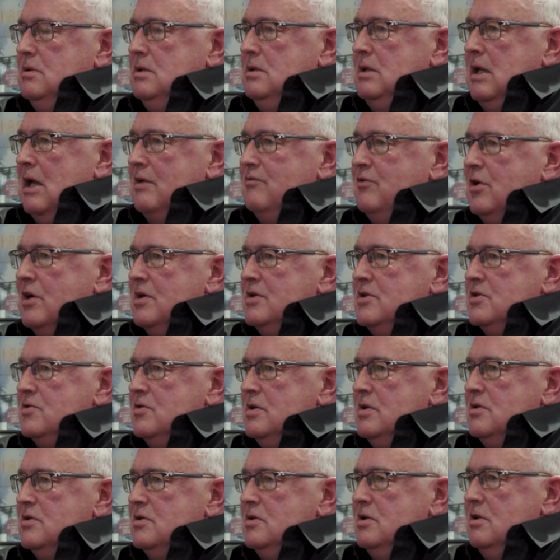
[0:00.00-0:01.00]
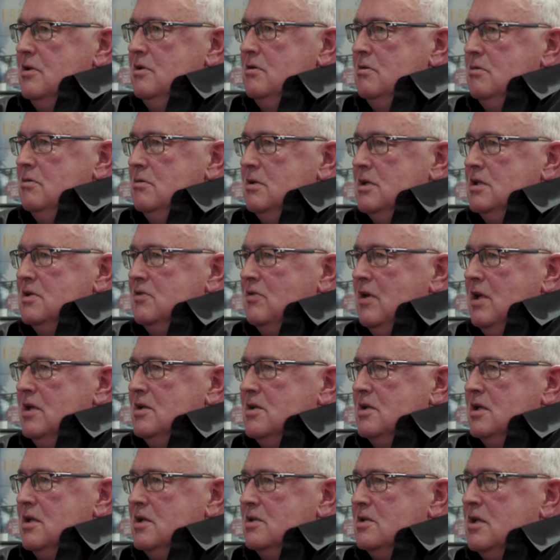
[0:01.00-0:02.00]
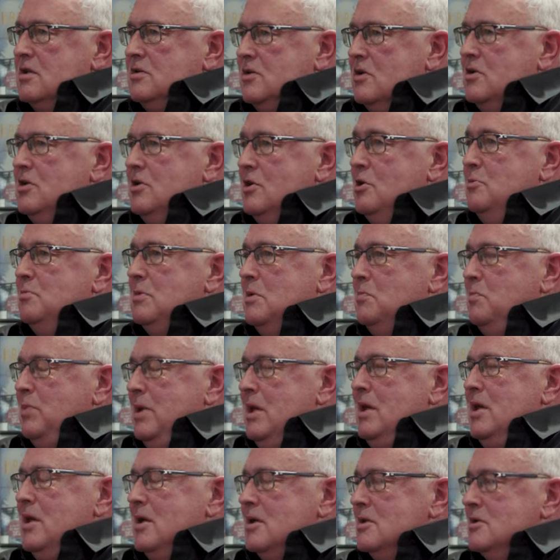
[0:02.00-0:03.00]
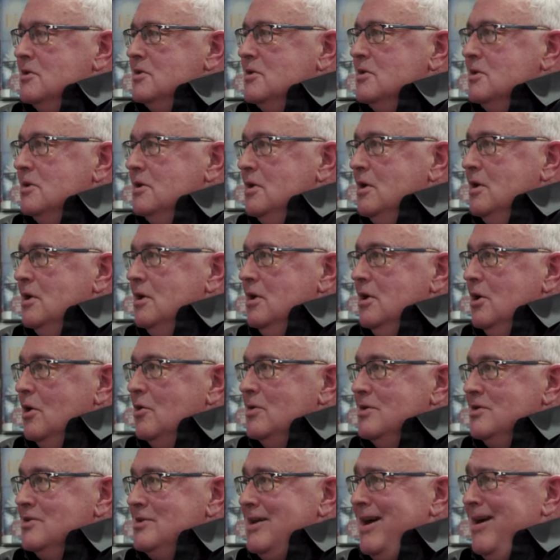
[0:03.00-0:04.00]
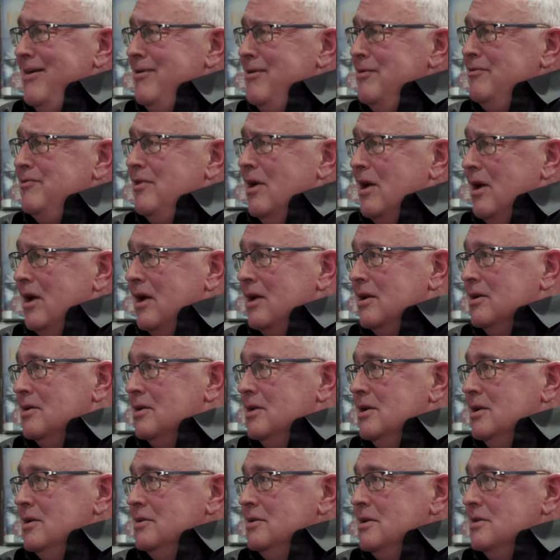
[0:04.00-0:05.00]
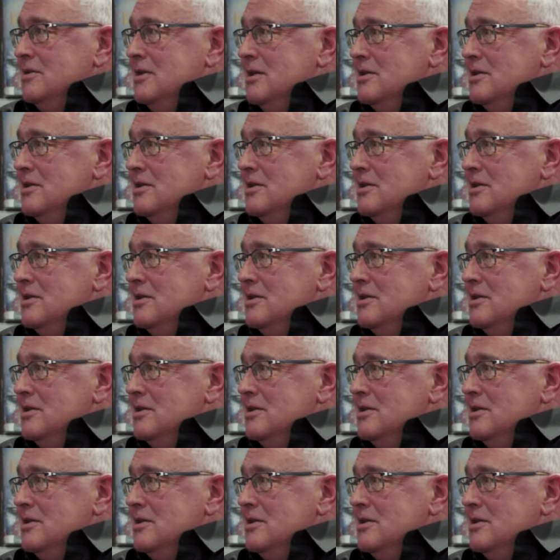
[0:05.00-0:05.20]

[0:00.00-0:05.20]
the adversaries Hugh is facing is that they're human beings. You know, it's terrifying that